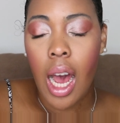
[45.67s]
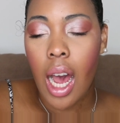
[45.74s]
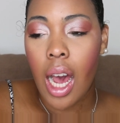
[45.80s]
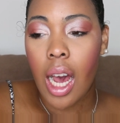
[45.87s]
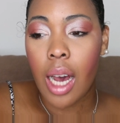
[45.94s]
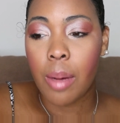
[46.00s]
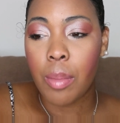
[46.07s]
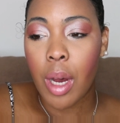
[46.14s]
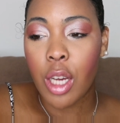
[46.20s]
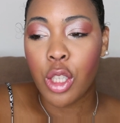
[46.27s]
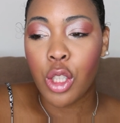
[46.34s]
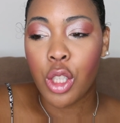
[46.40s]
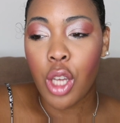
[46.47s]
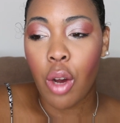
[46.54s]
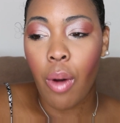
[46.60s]
Um,
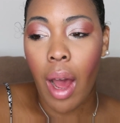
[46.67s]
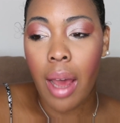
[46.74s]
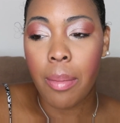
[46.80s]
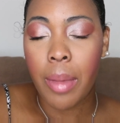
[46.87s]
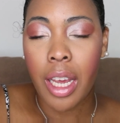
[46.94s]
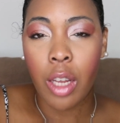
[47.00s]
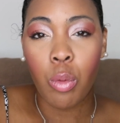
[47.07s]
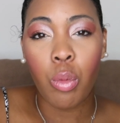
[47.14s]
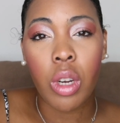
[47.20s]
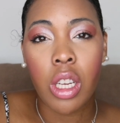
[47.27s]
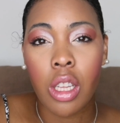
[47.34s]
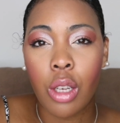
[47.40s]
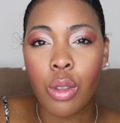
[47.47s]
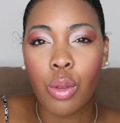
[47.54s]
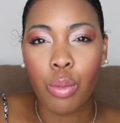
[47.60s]
so I'm in one
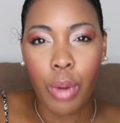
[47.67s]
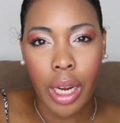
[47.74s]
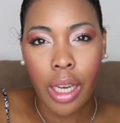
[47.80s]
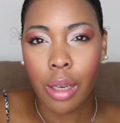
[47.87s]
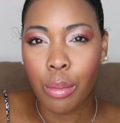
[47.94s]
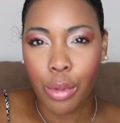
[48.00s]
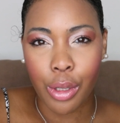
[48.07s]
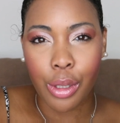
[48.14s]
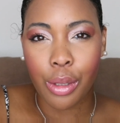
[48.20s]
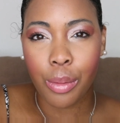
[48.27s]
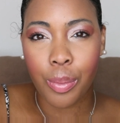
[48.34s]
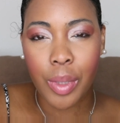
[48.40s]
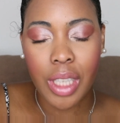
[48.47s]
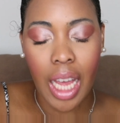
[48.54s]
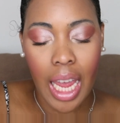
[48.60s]
of those random
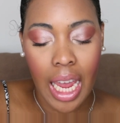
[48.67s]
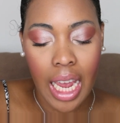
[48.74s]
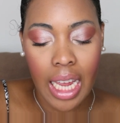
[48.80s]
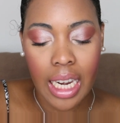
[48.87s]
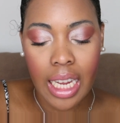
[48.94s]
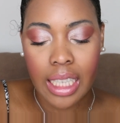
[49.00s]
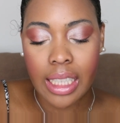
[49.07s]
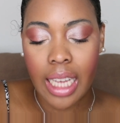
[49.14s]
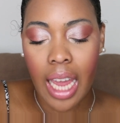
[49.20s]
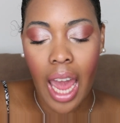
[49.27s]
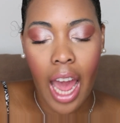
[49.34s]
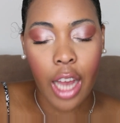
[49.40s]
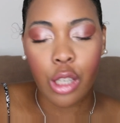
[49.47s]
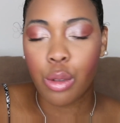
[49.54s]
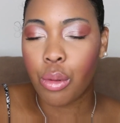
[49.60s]
groups, and it's a
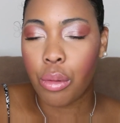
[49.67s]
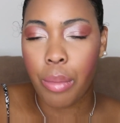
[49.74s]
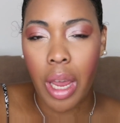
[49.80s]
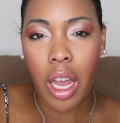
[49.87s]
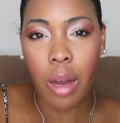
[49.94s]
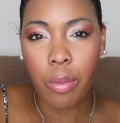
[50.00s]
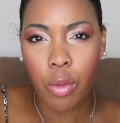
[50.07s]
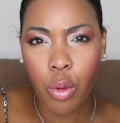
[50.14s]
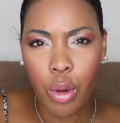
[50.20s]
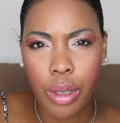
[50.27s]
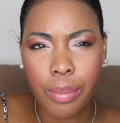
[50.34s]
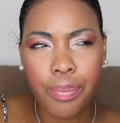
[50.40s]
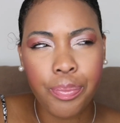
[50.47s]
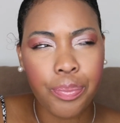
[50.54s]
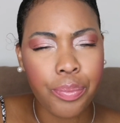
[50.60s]
actual makeup
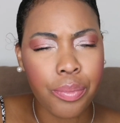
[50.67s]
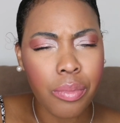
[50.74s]
forum.